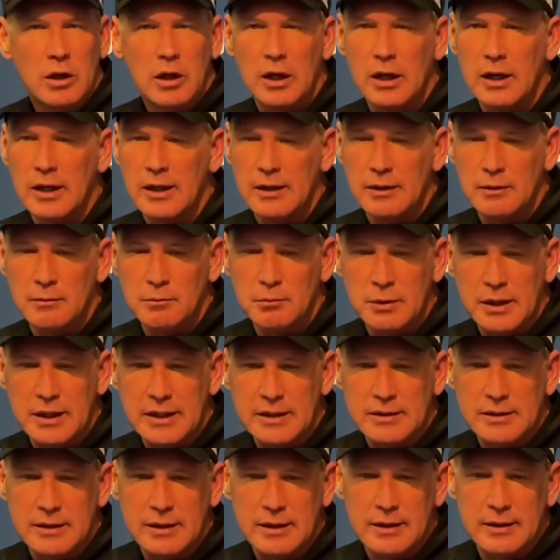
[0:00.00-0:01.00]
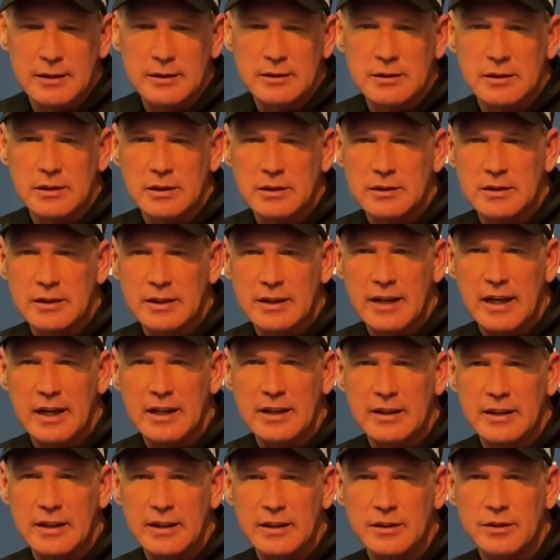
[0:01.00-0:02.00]
But to
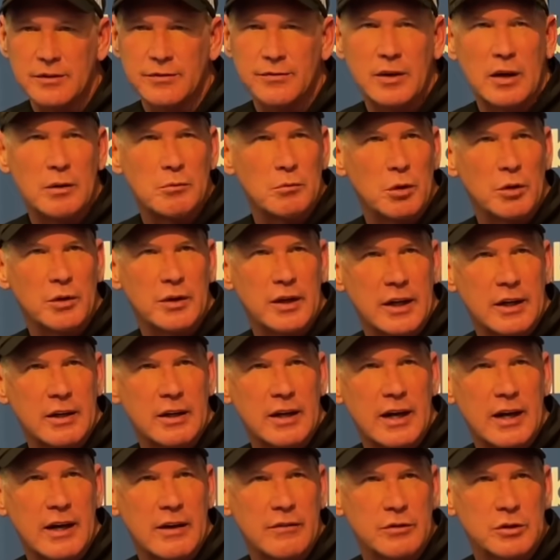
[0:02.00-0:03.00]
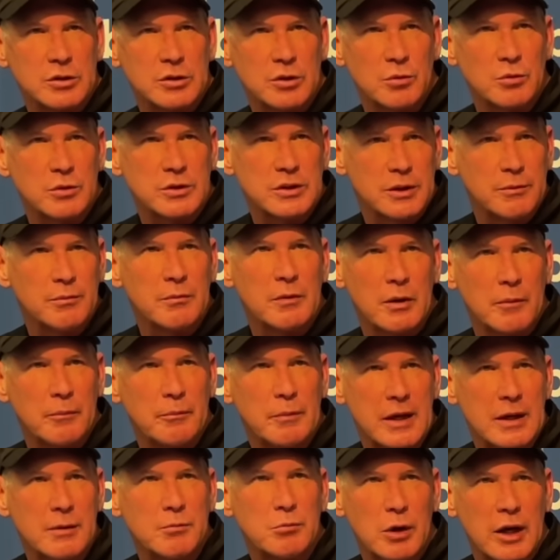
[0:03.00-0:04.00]
kind of get the fumble there, obviously, was a
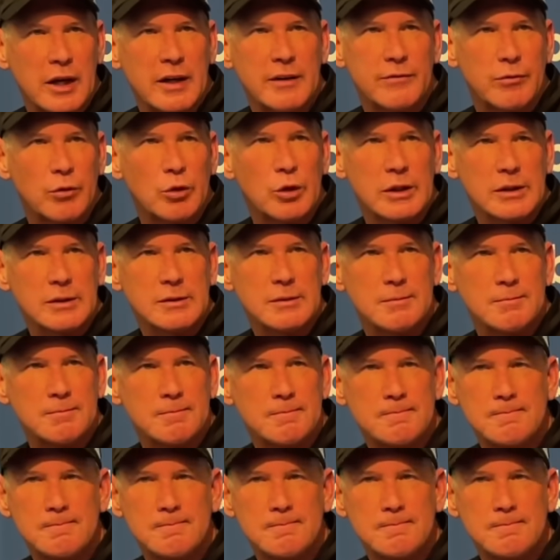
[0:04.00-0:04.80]
big break for us.